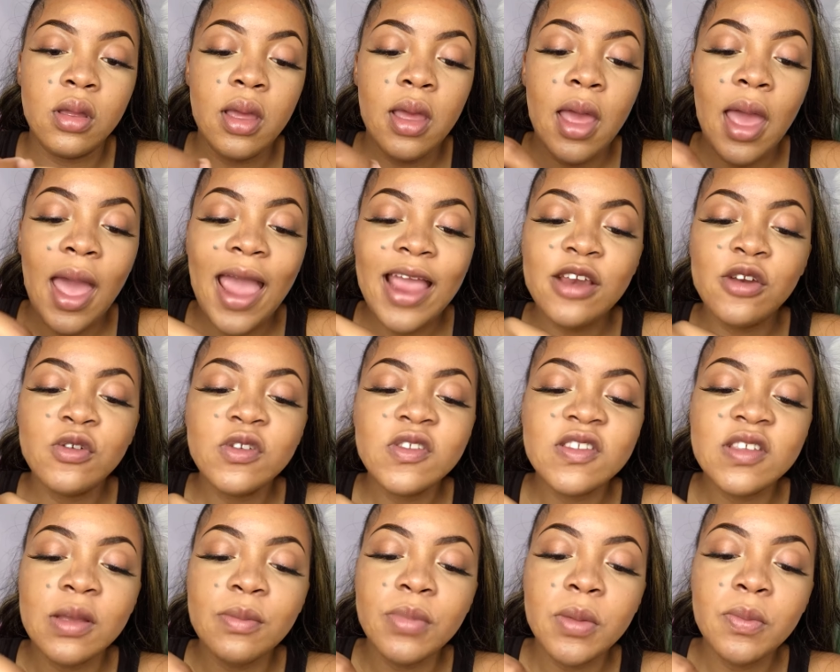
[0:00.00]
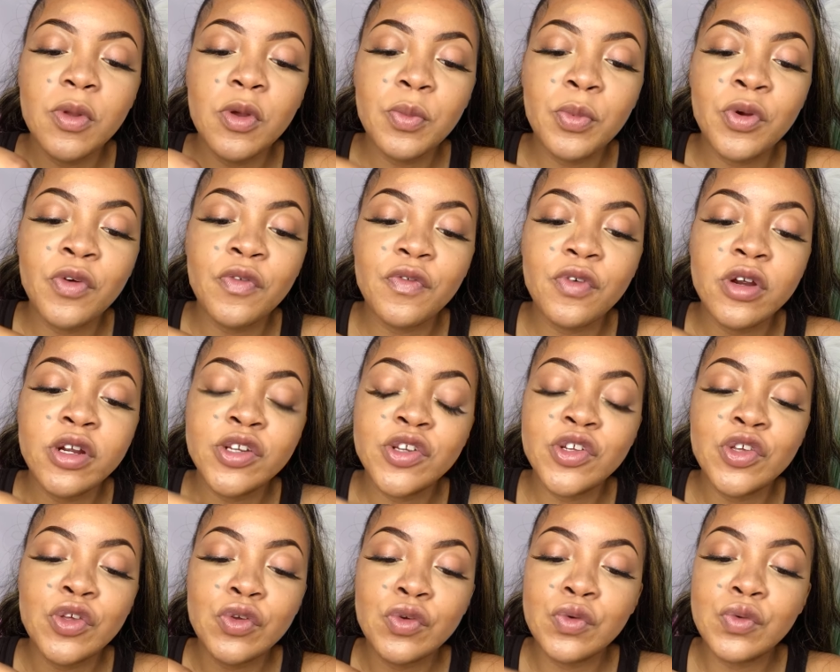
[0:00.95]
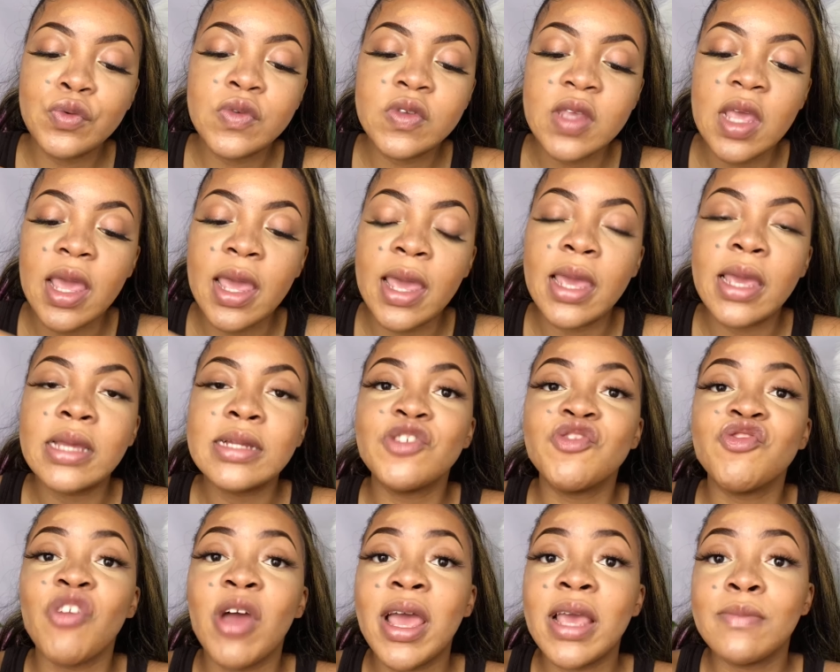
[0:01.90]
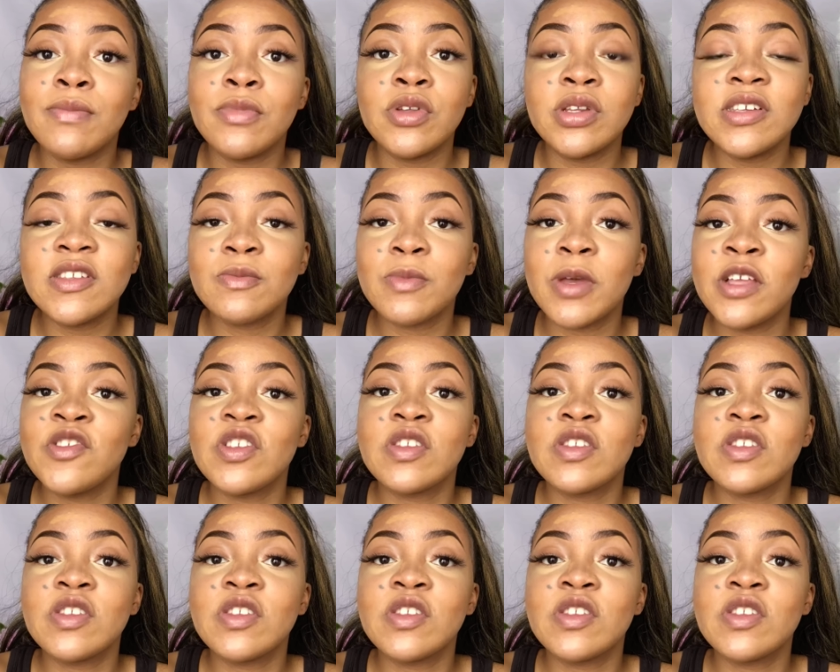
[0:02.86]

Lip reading: I know some people prefer to use a dry beauty sponge.